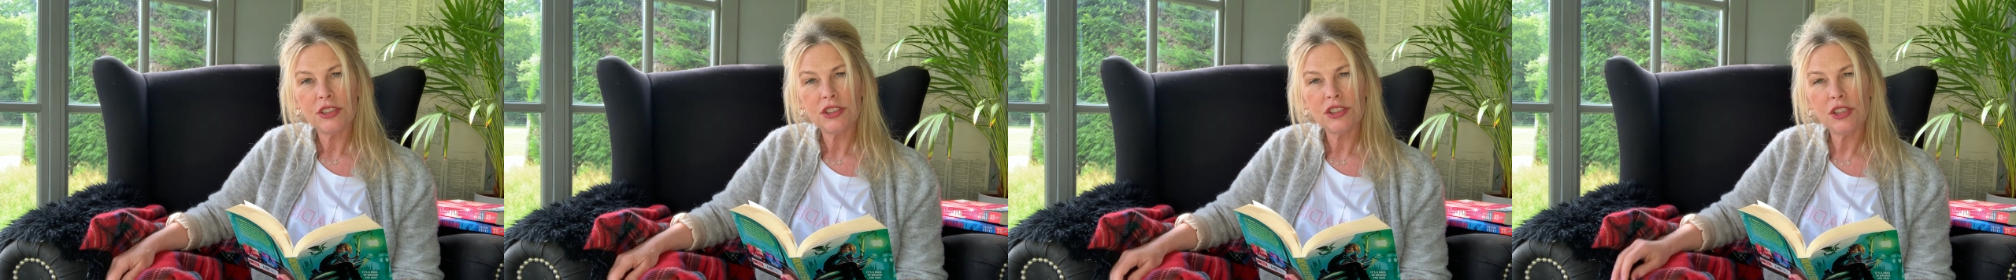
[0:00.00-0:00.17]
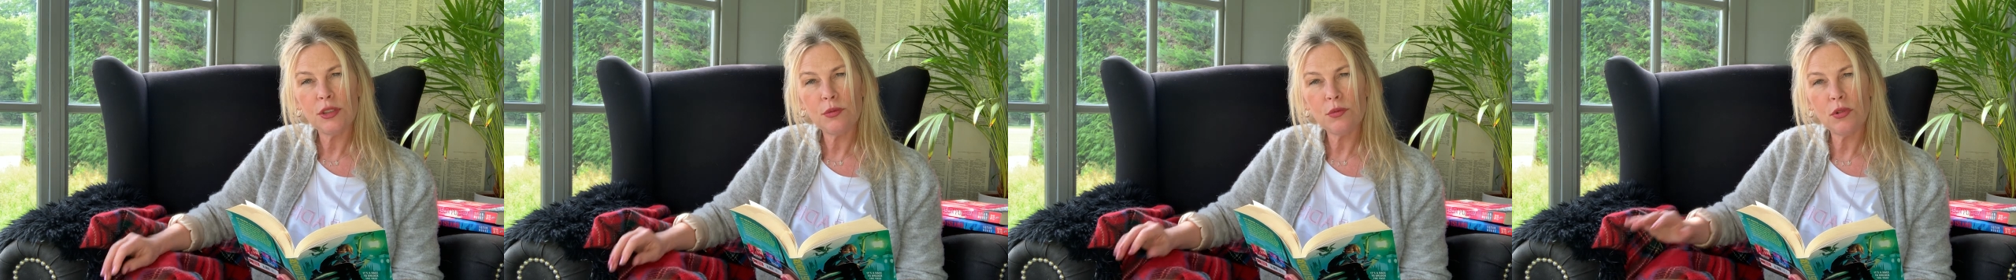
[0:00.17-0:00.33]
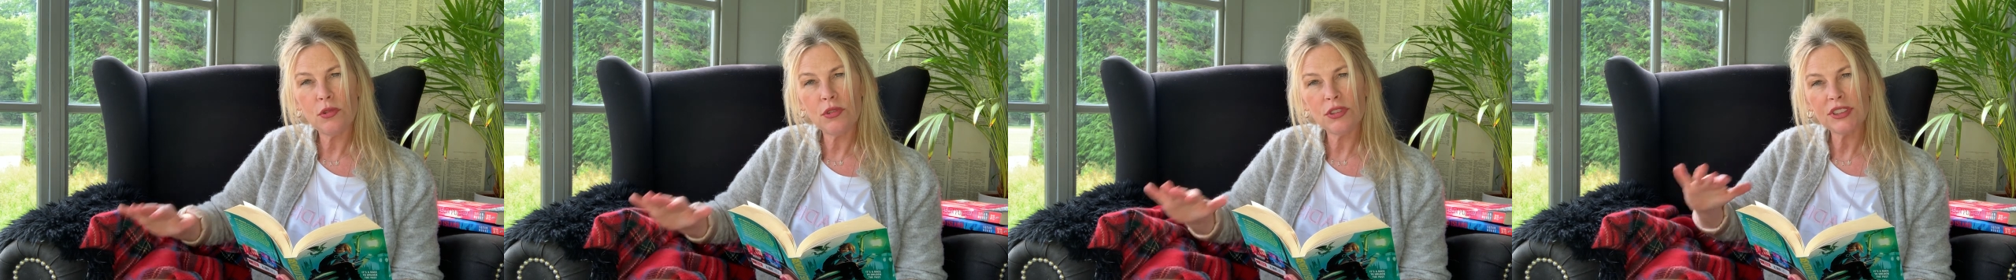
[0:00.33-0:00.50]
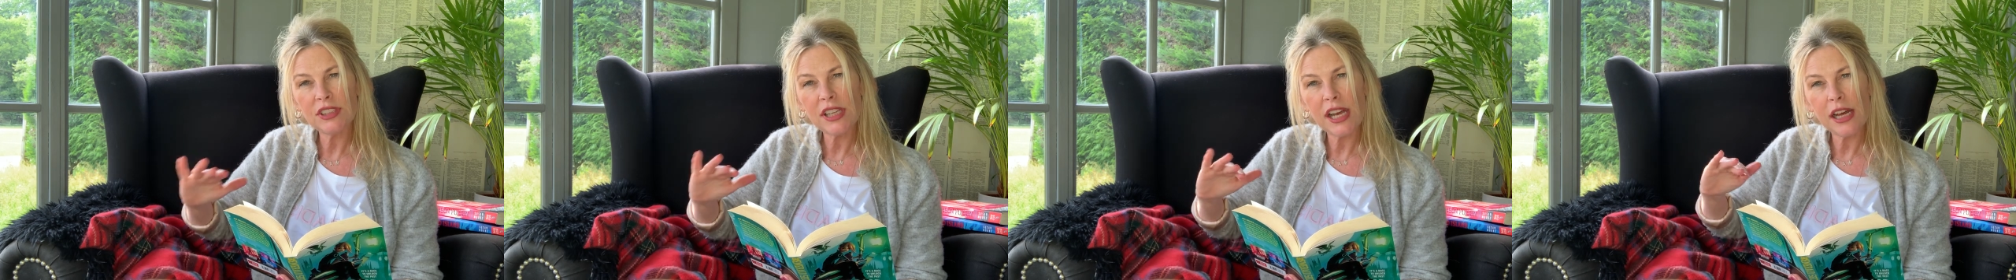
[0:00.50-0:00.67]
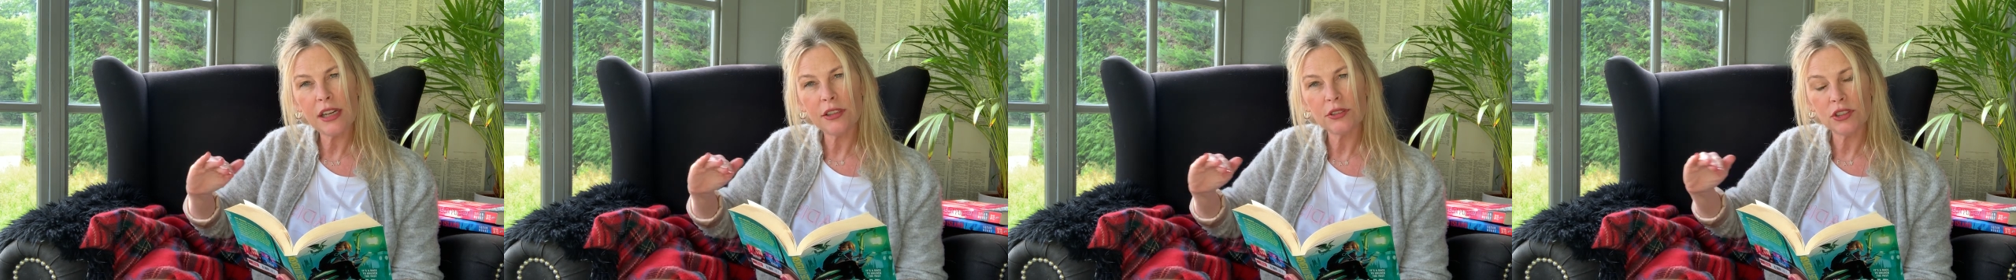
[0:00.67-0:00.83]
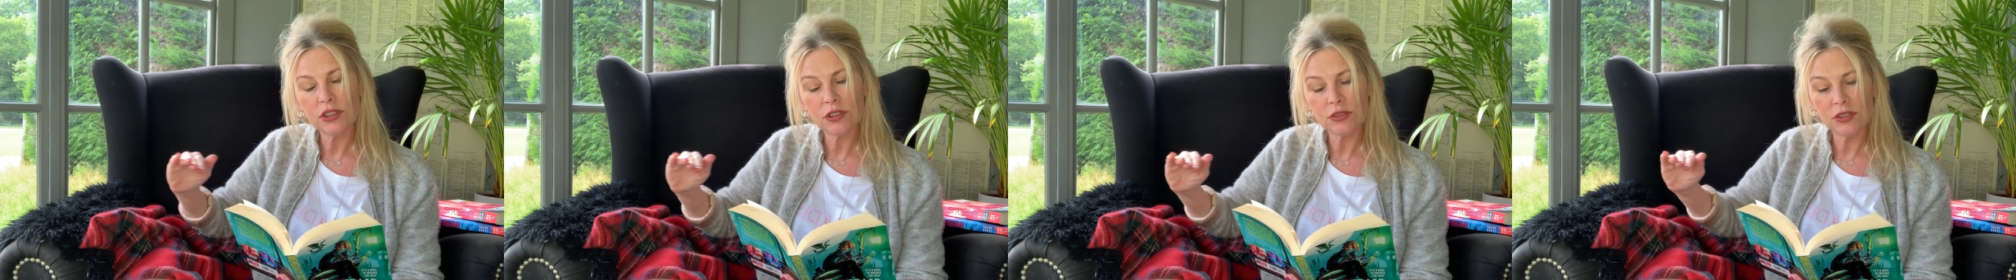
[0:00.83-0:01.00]
She walked
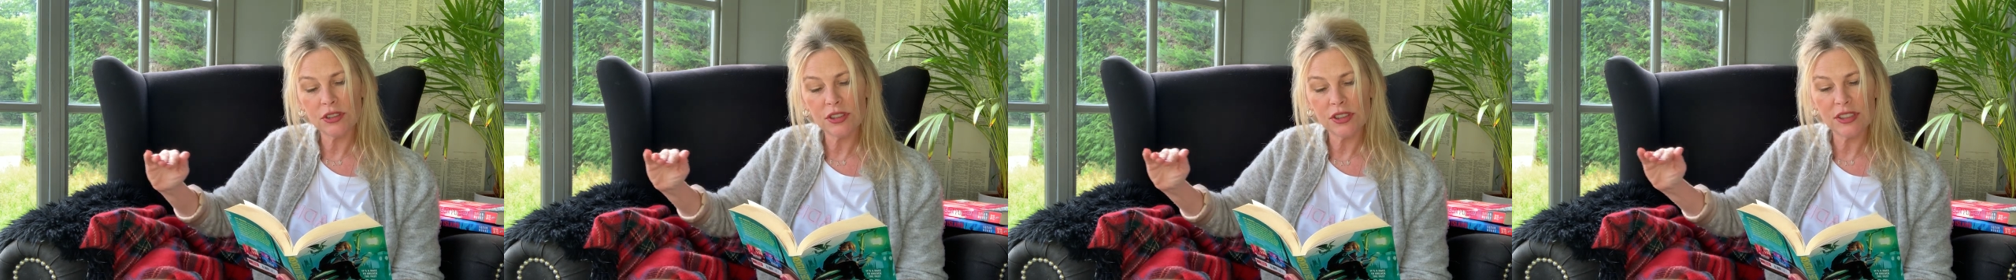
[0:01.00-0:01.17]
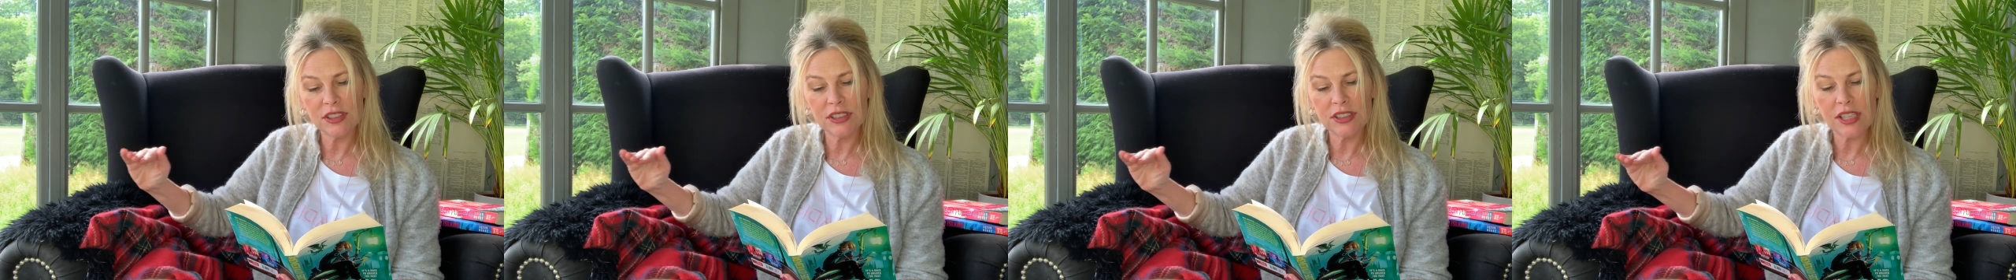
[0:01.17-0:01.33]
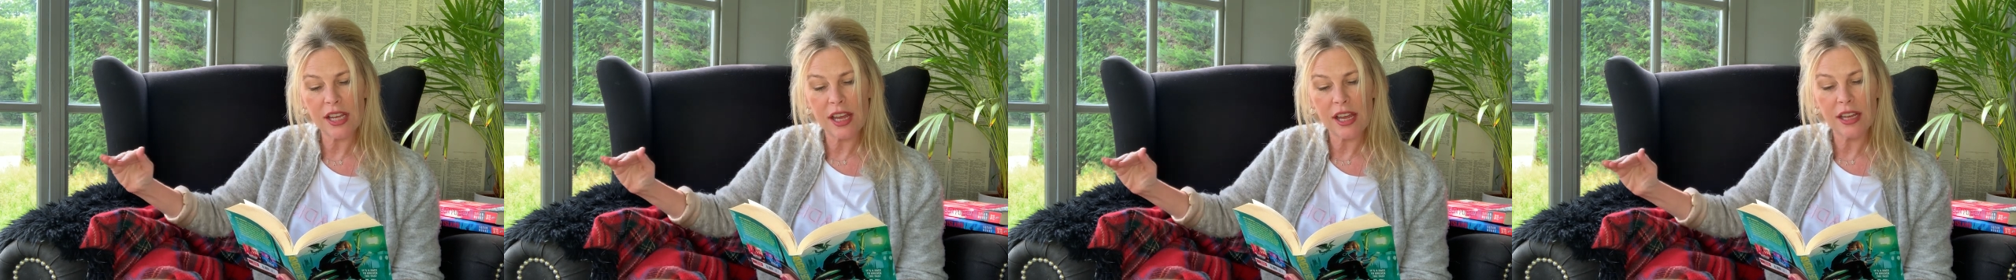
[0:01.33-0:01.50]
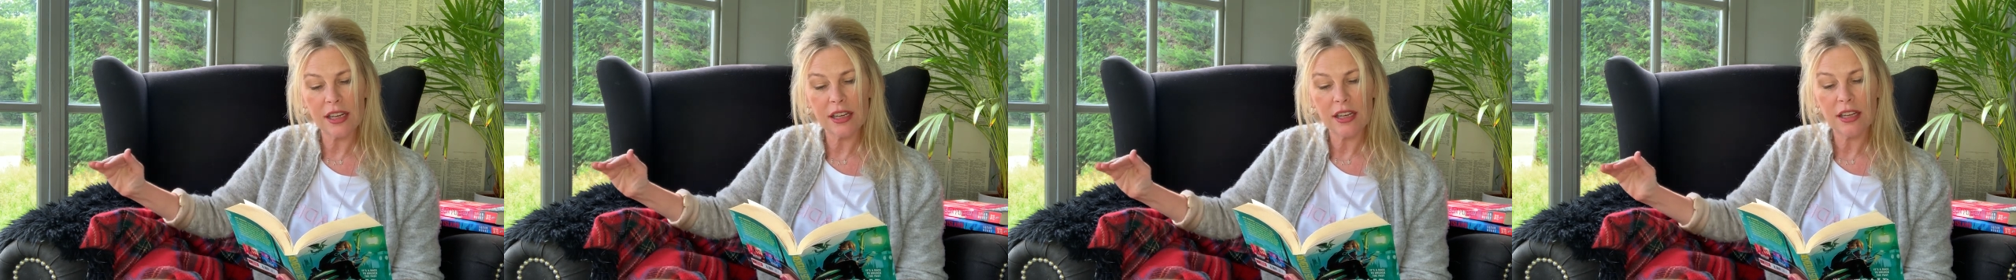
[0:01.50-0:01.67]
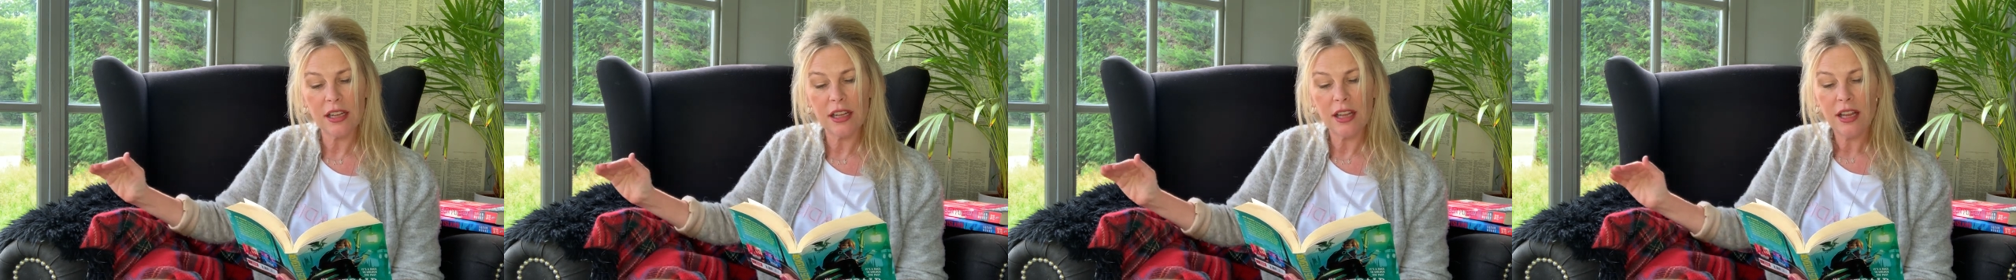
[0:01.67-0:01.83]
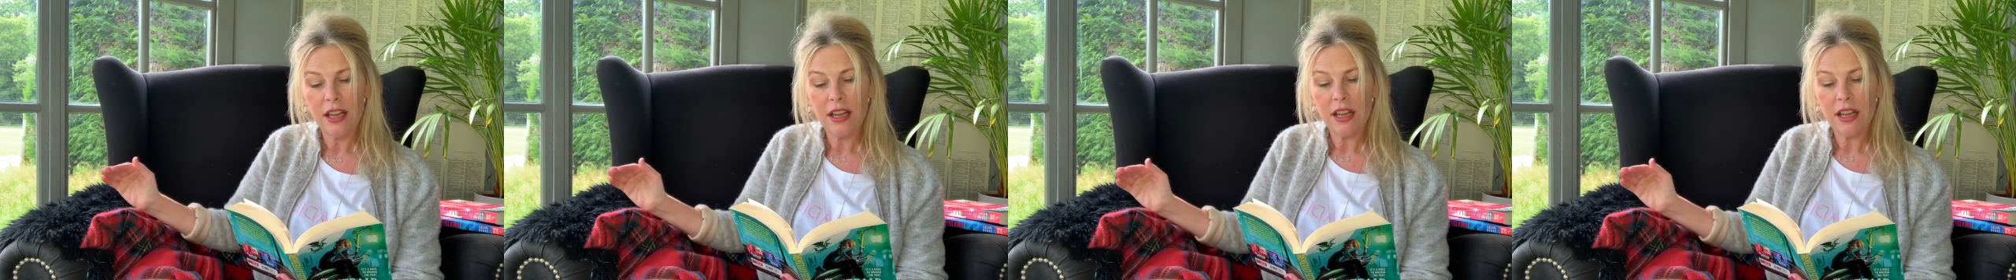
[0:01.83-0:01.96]
out onto the deck